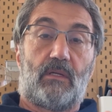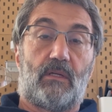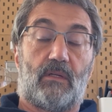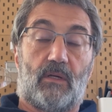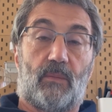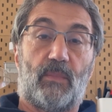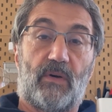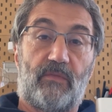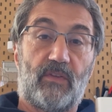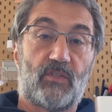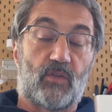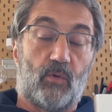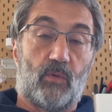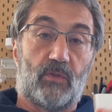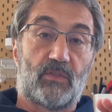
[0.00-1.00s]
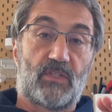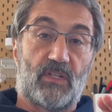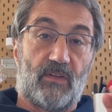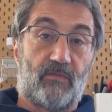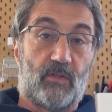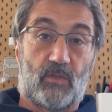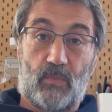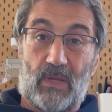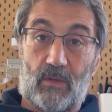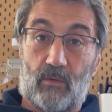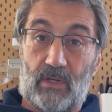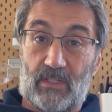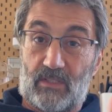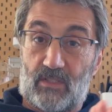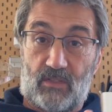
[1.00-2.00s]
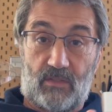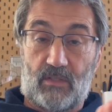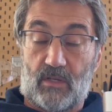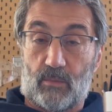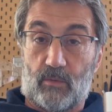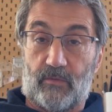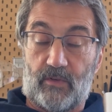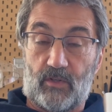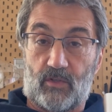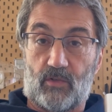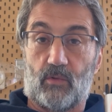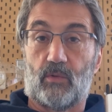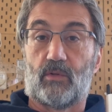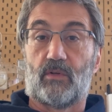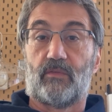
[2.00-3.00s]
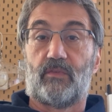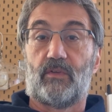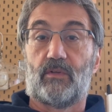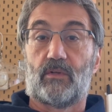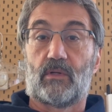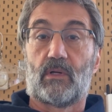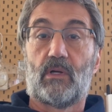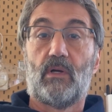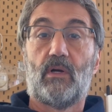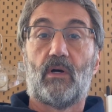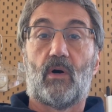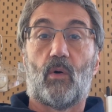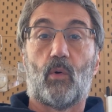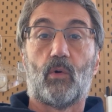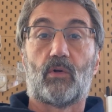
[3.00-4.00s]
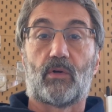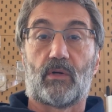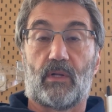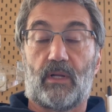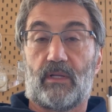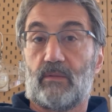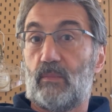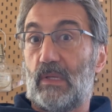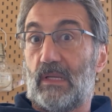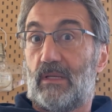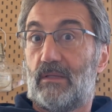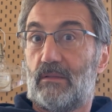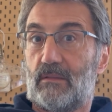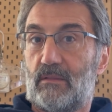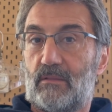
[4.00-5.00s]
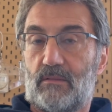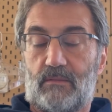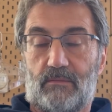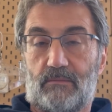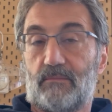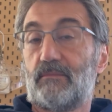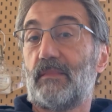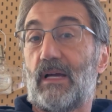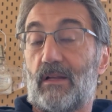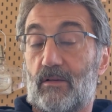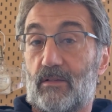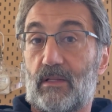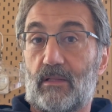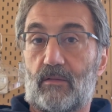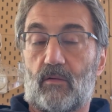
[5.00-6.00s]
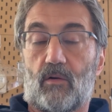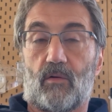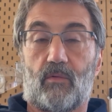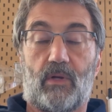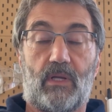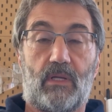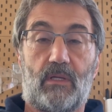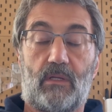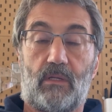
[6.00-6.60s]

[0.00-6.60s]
above the shoulder stuff, which, by the way, is terrible for your shoulder if you're older like me. I learned that the hard way.